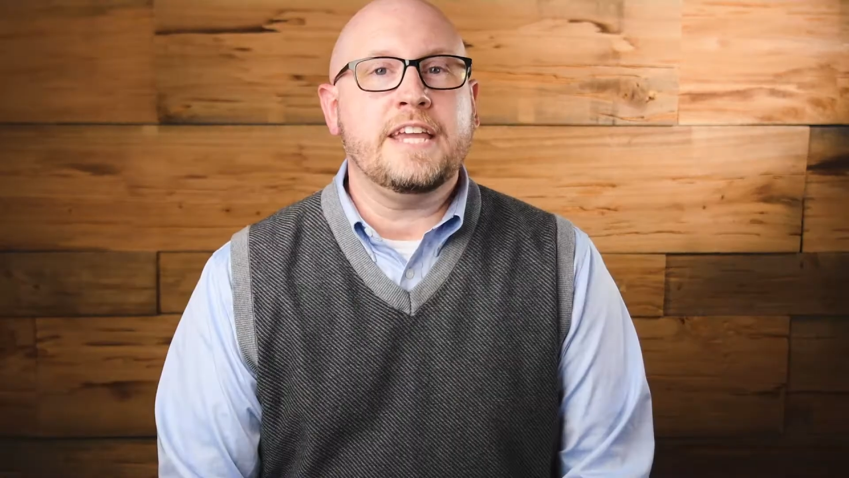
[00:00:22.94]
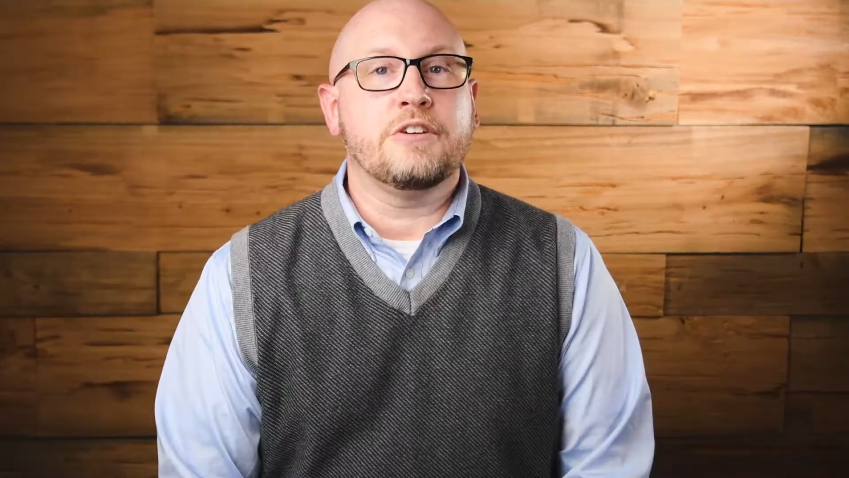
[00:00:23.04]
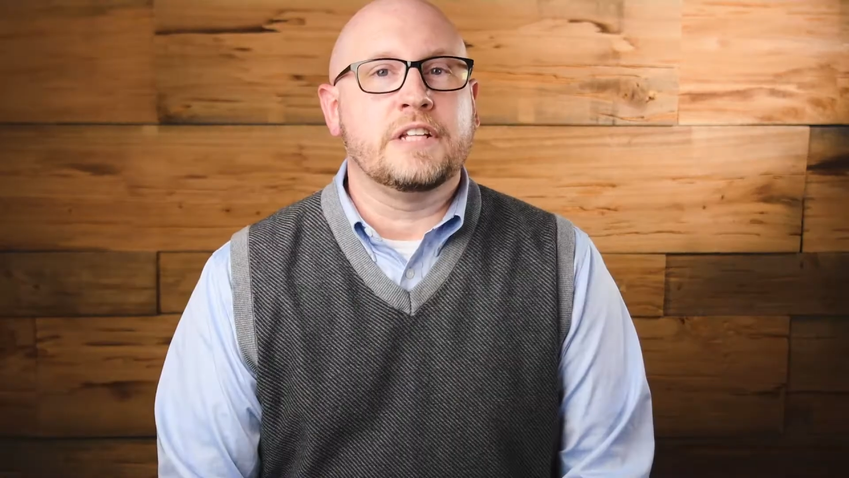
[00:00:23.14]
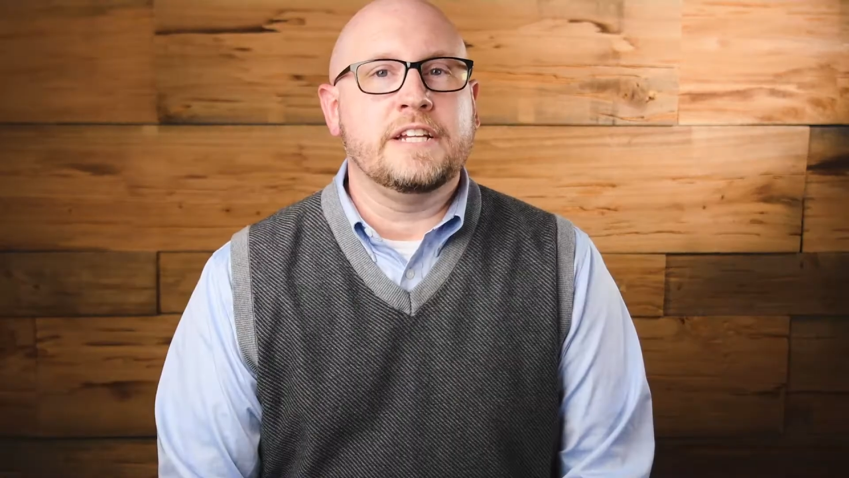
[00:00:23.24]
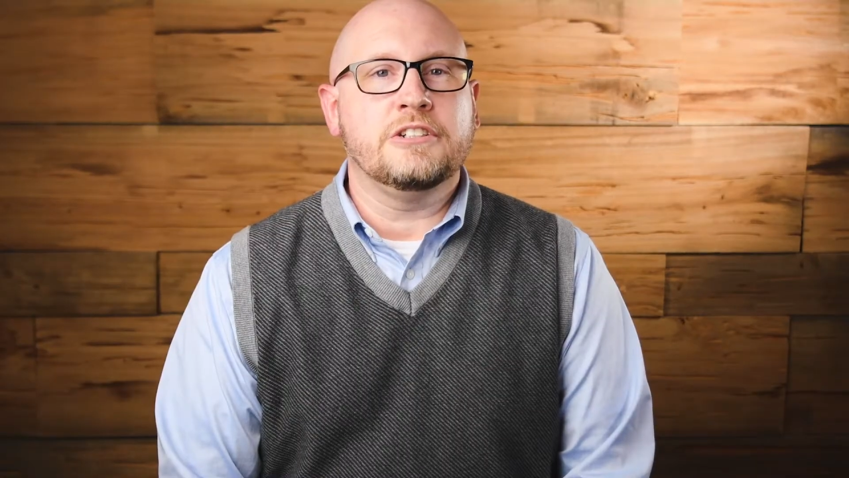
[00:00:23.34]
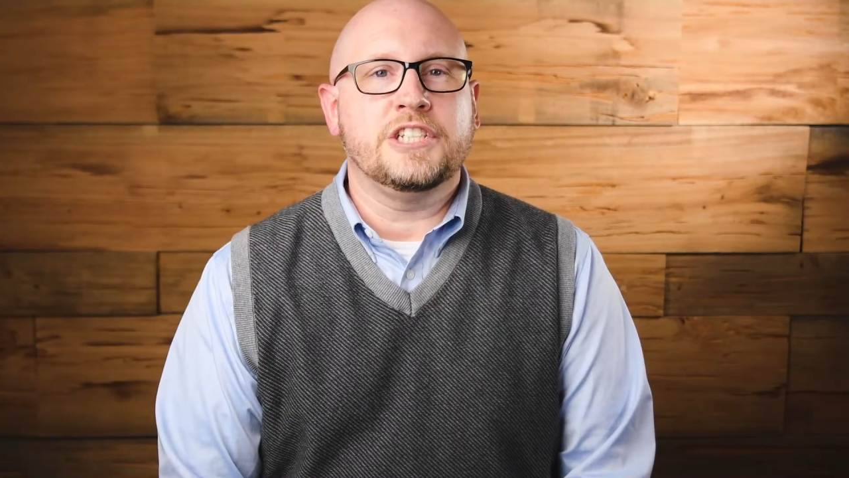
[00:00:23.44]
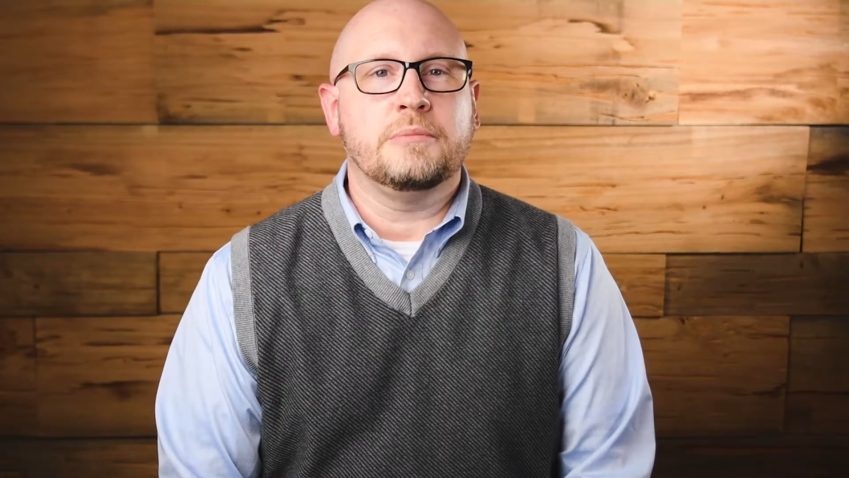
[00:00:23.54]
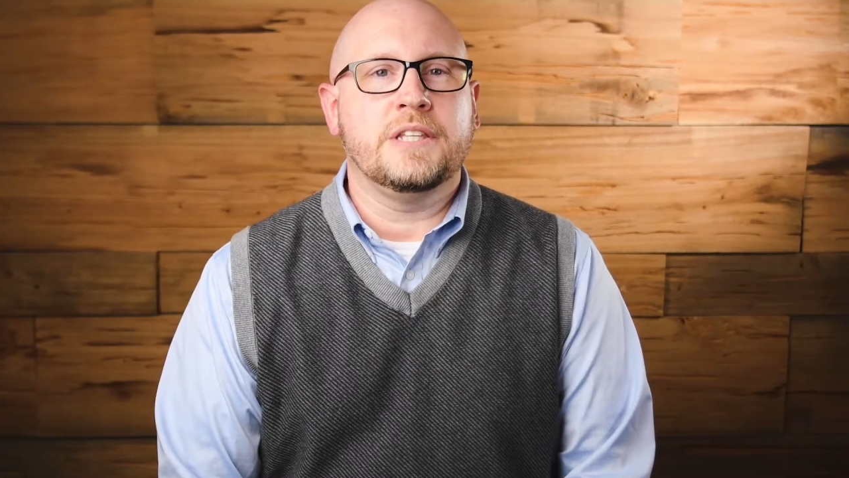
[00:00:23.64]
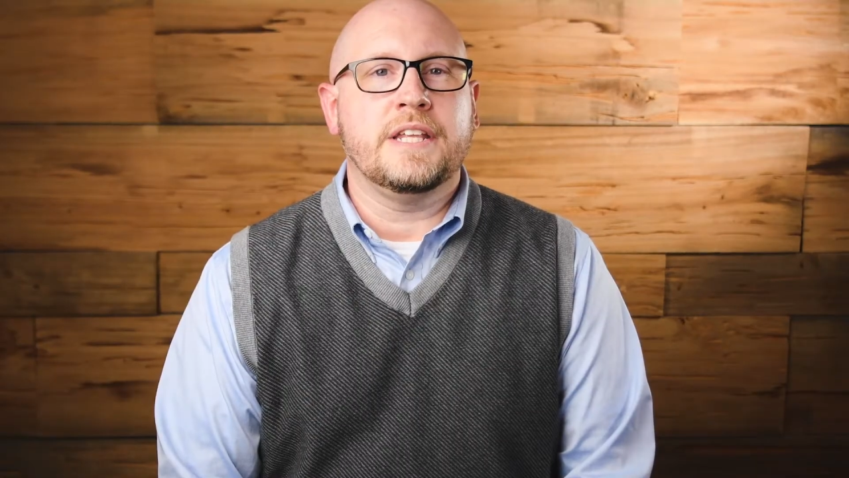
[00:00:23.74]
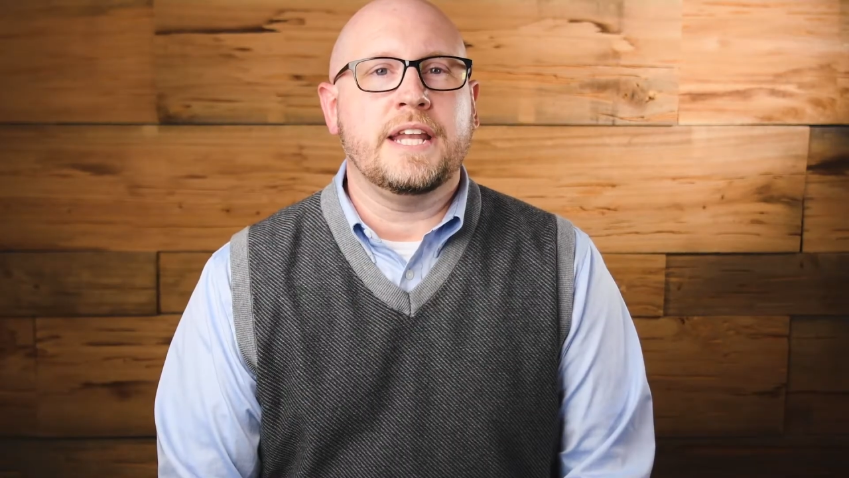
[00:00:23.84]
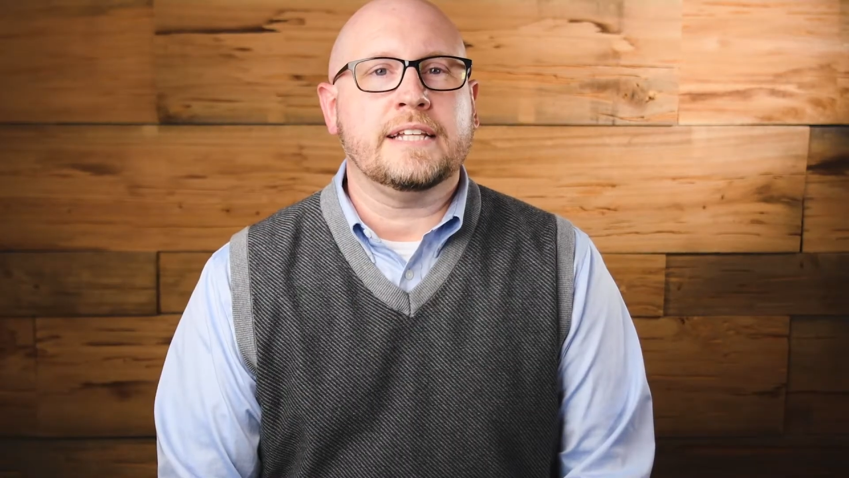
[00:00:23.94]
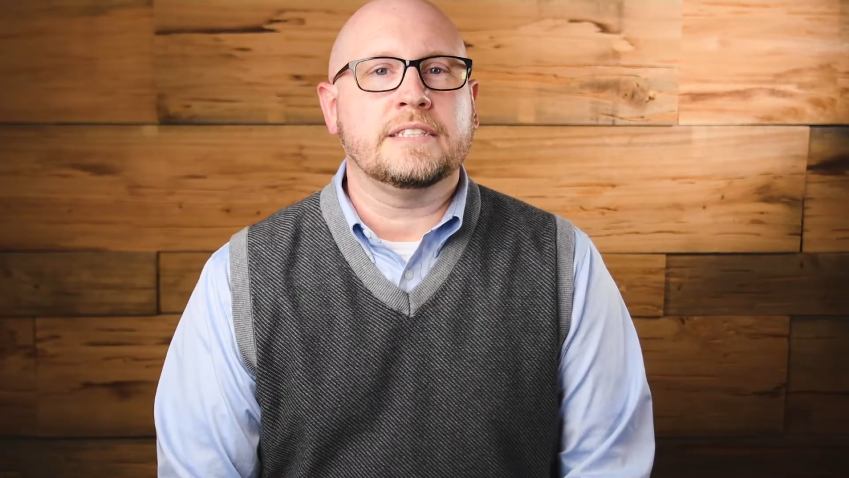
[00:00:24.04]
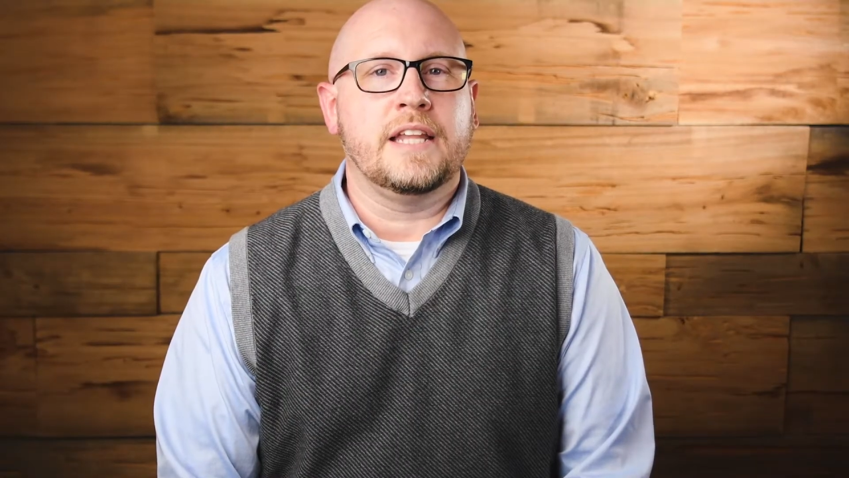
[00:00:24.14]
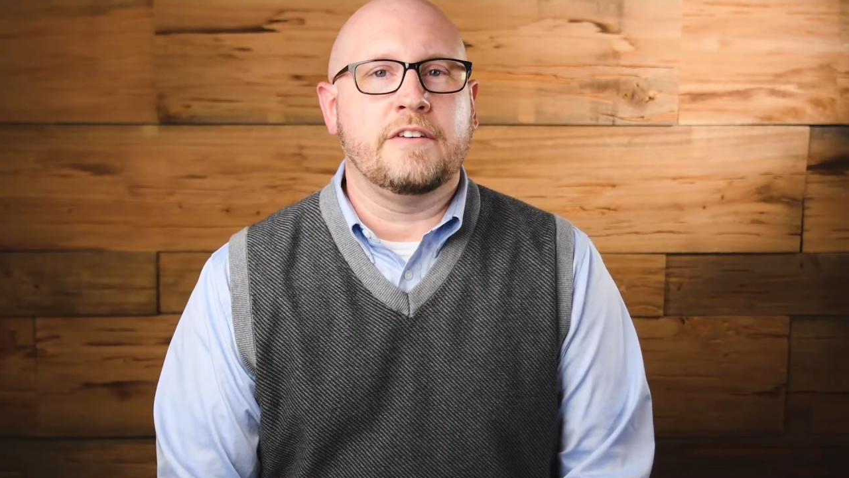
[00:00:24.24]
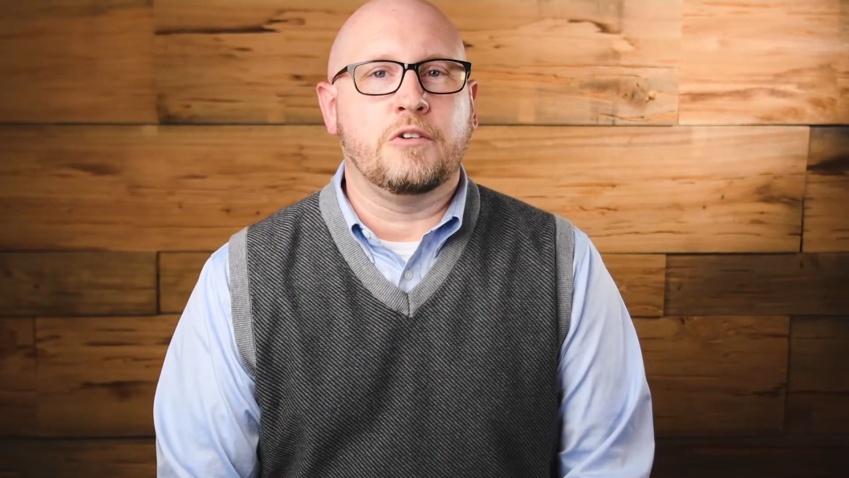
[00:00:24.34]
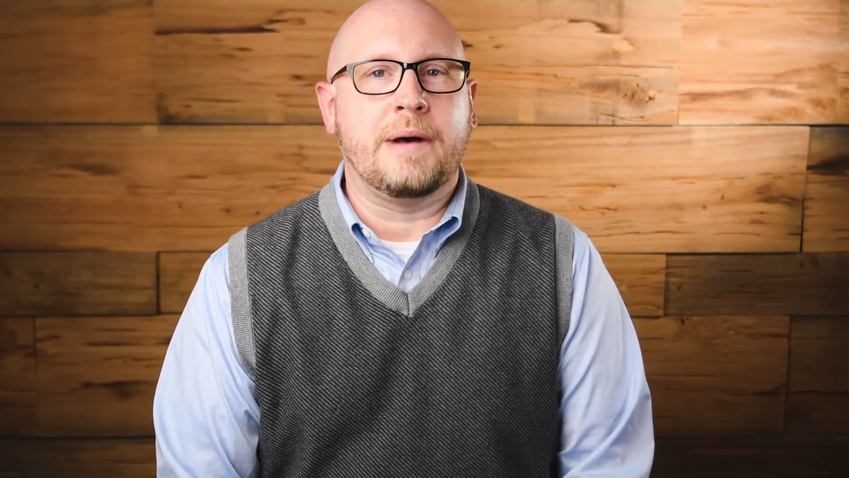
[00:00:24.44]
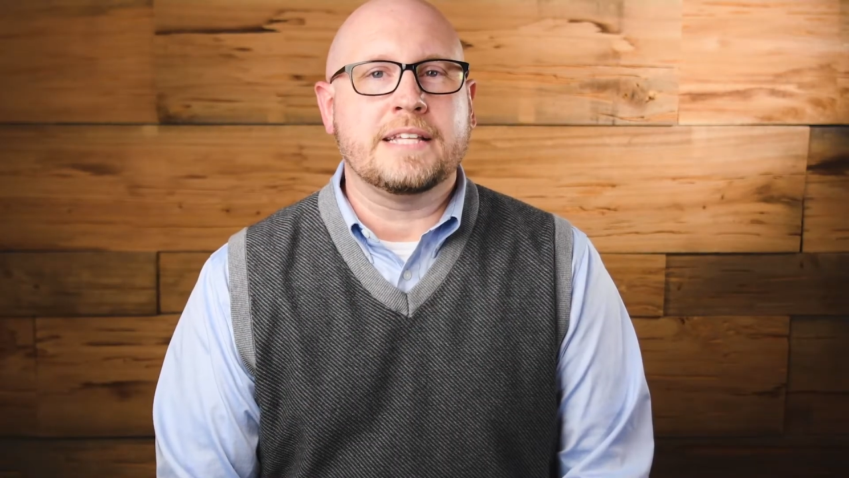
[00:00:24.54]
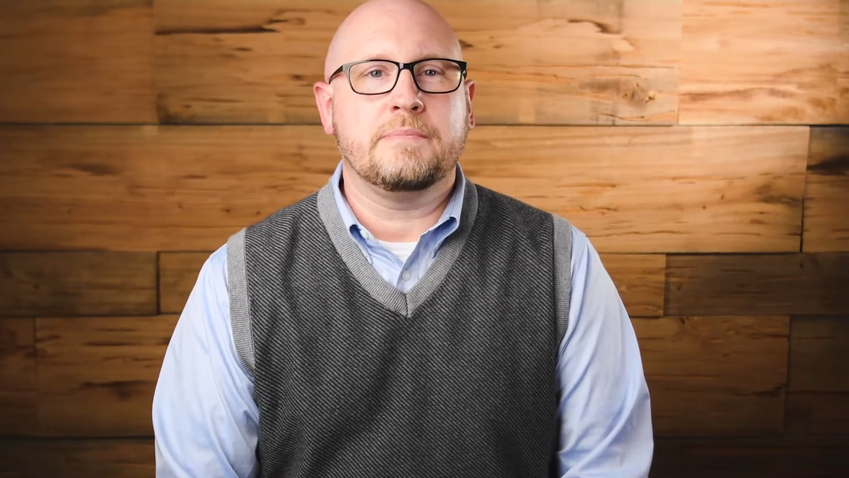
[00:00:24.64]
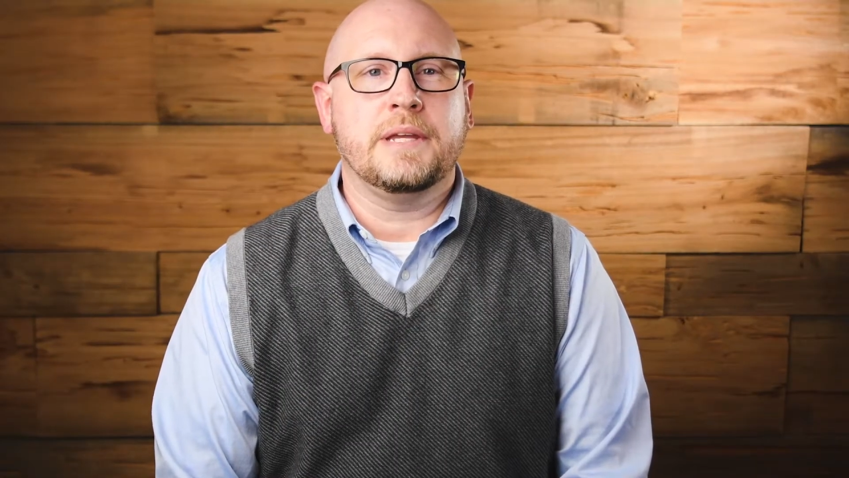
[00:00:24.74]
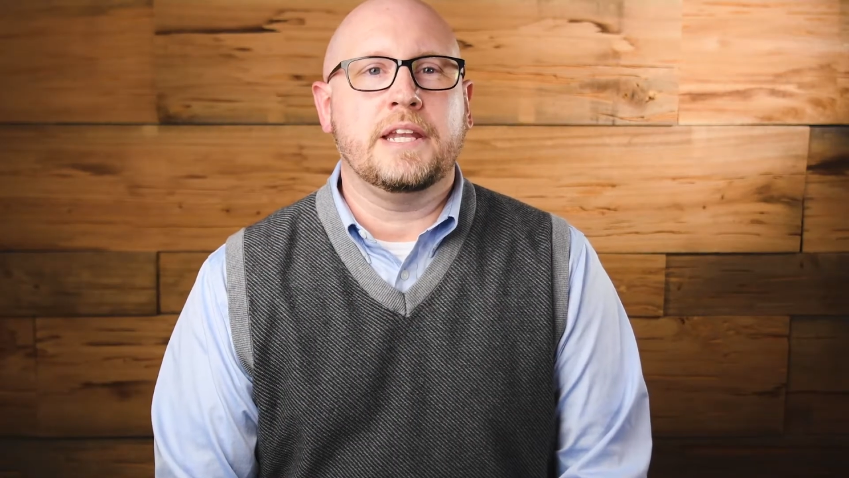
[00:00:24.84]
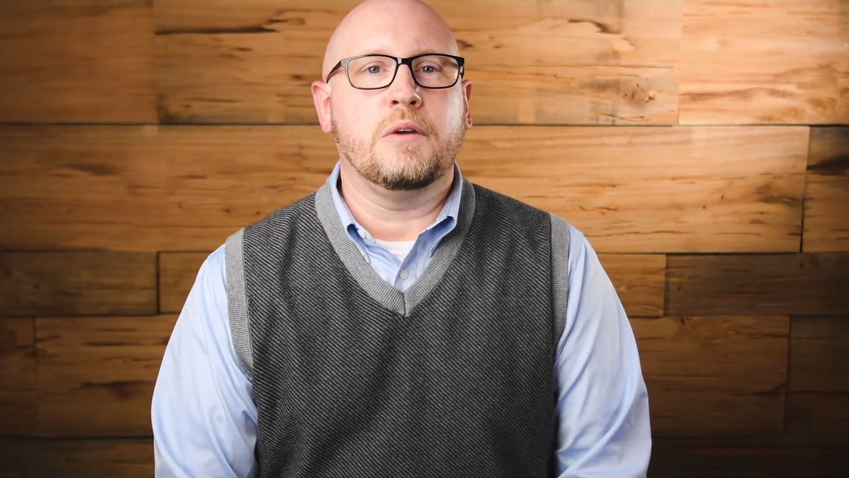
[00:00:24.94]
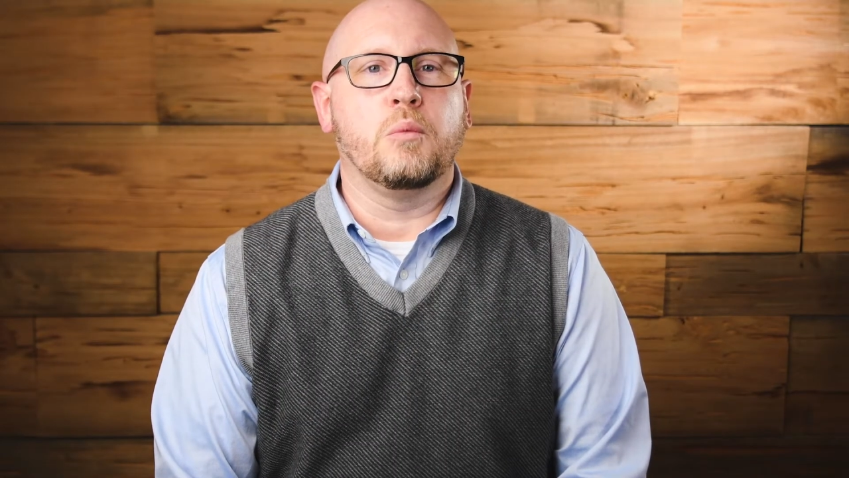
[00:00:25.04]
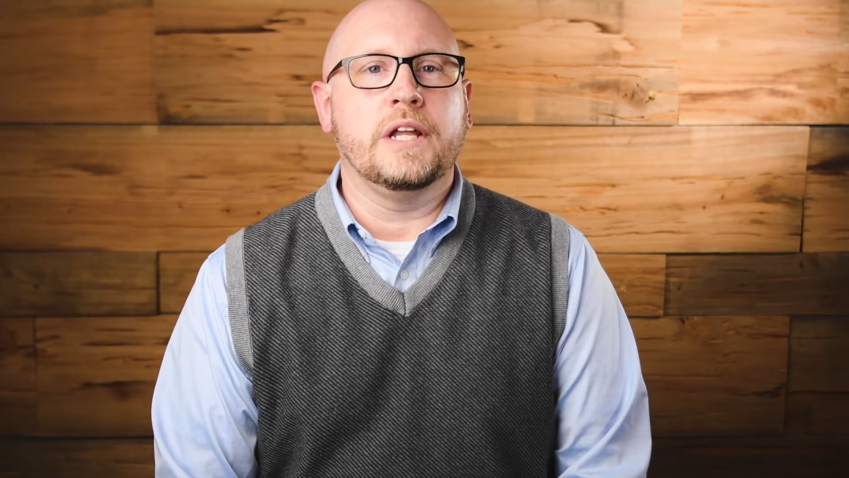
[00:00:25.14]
Take your leadership to the next level by spending